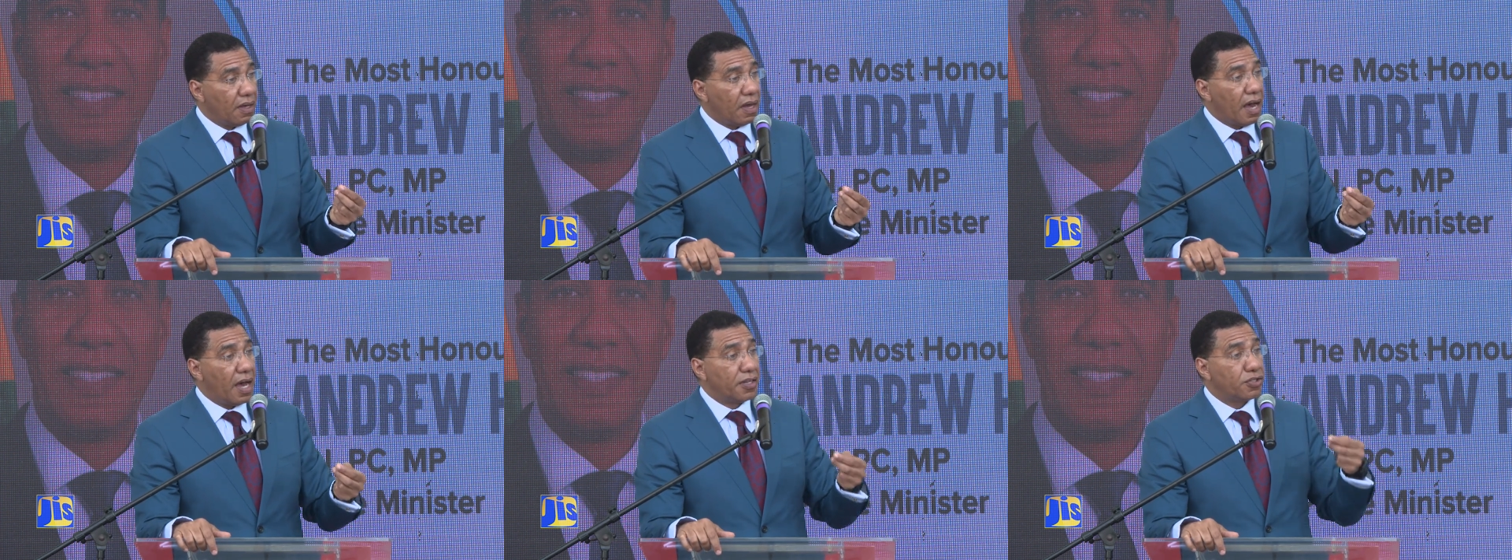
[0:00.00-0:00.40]

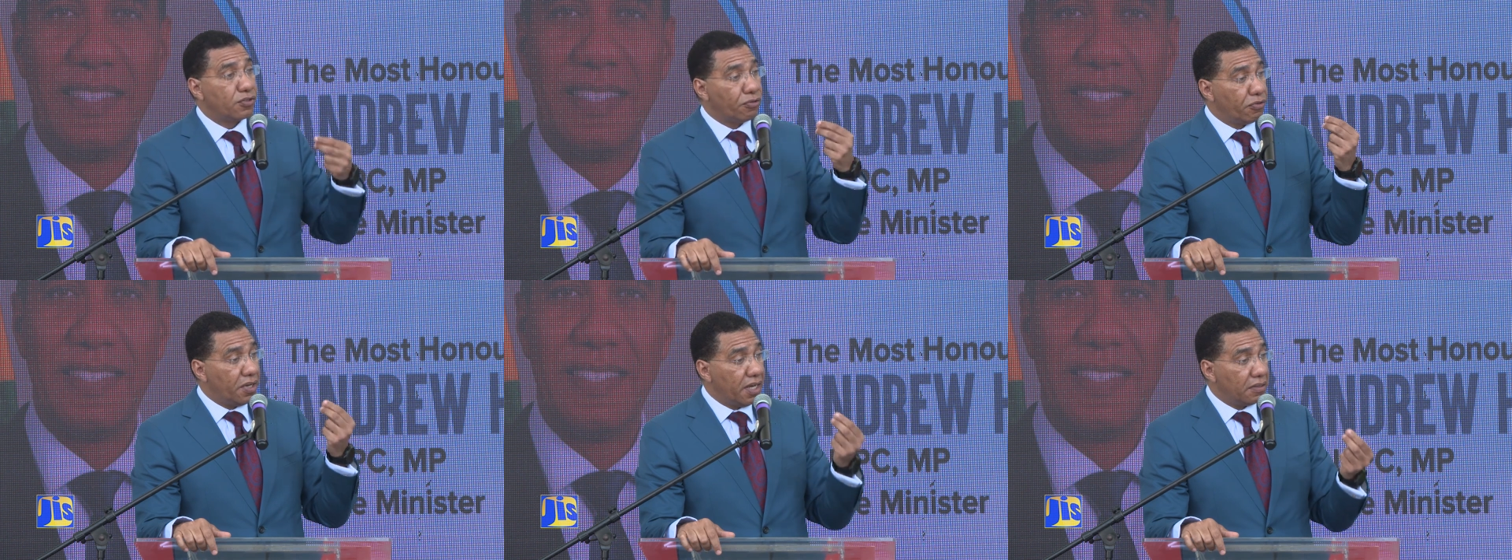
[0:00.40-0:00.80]
has
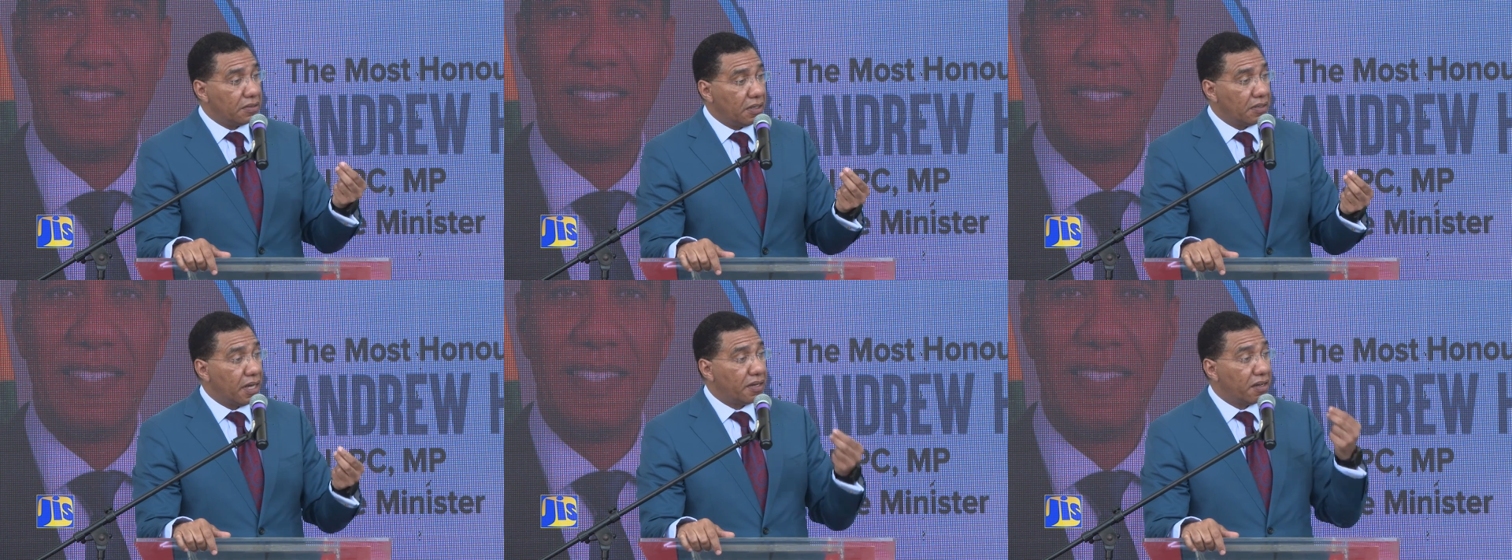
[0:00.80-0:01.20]

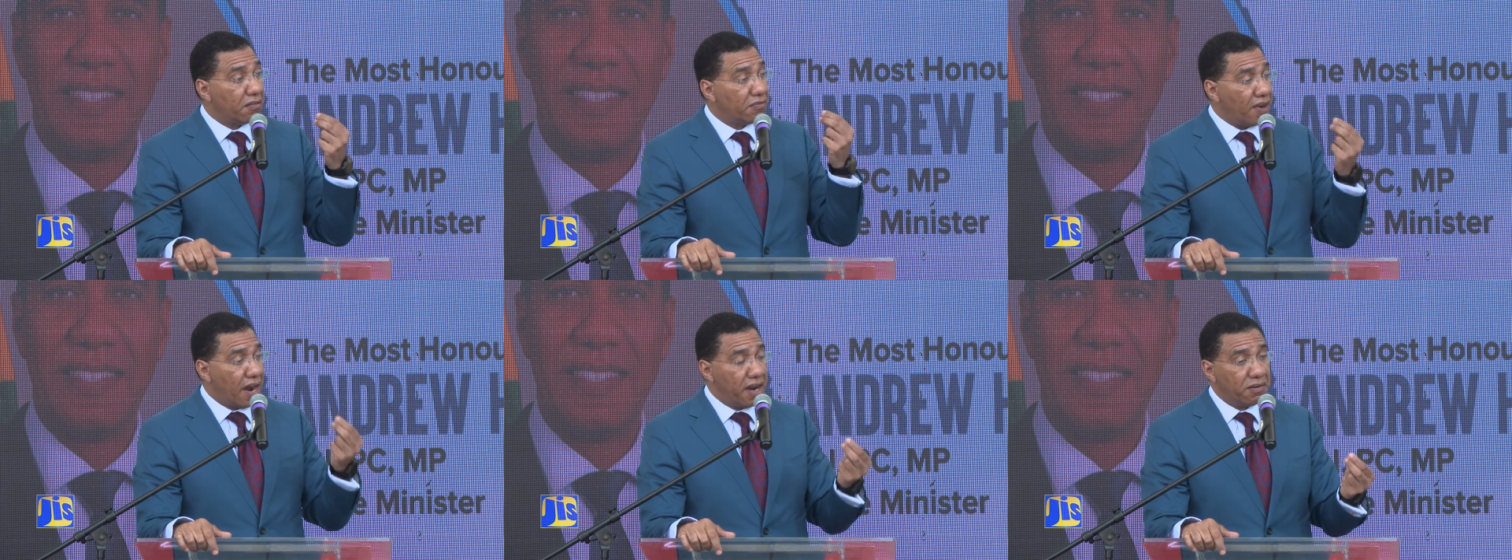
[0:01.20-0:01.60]
created an
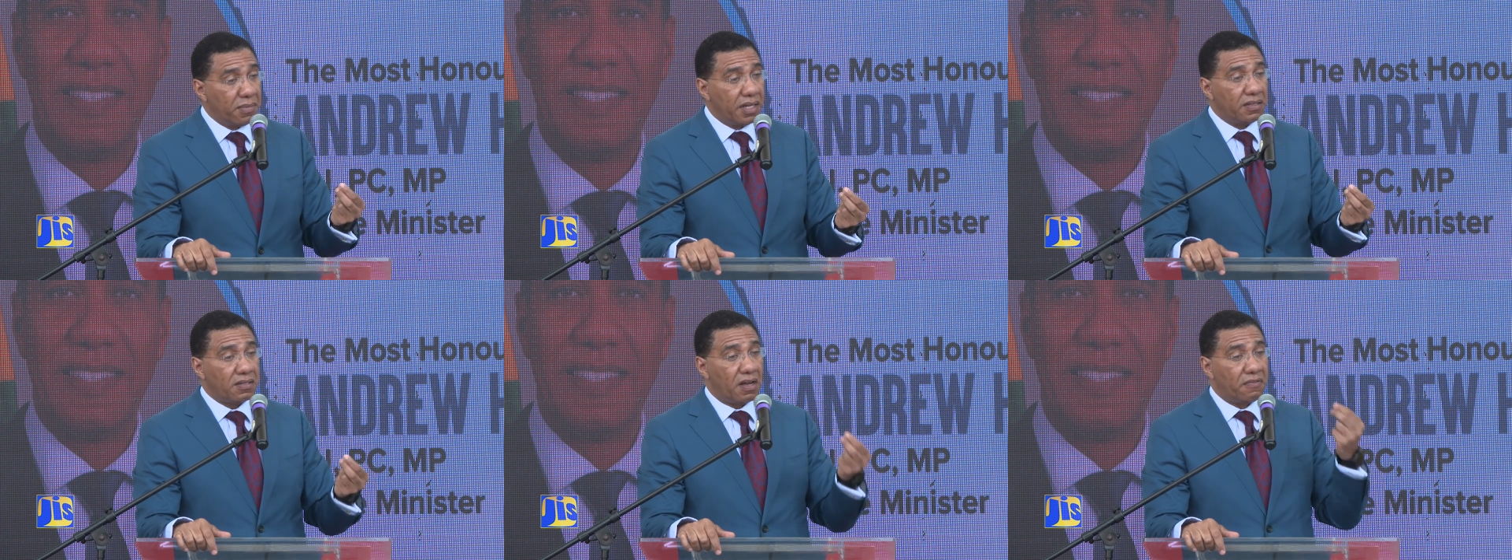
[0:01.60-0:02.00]

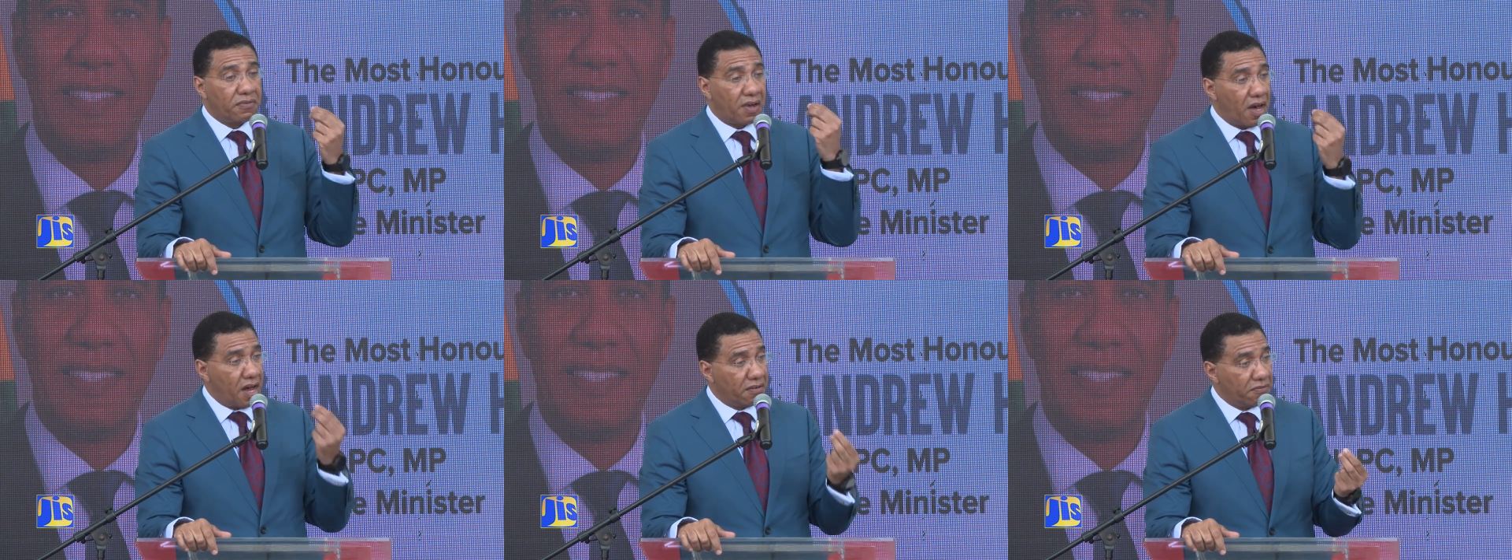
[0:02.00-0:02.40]
environment of
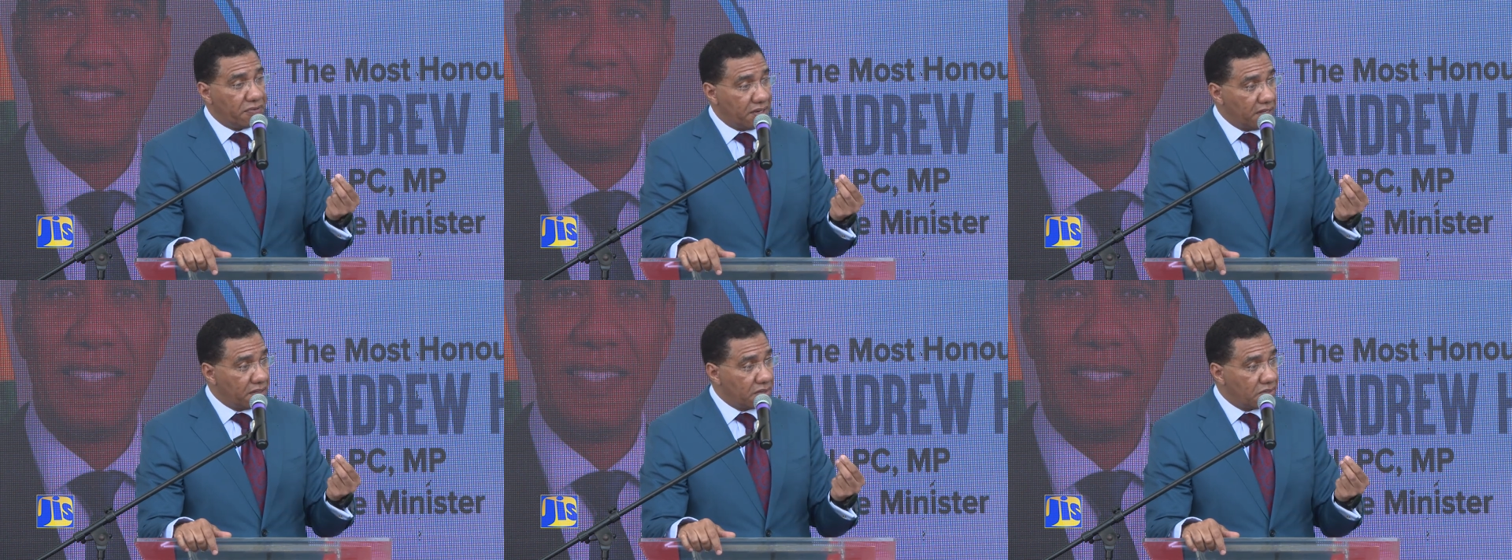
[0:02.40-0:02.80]

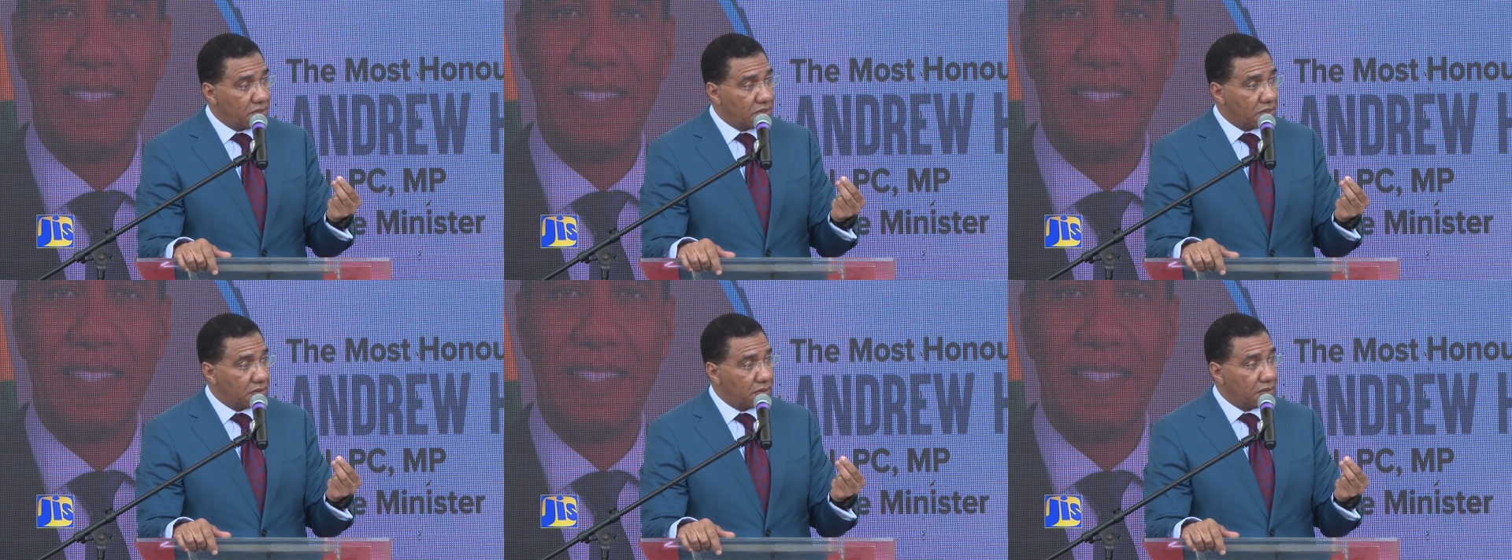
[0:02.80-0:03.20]
confidence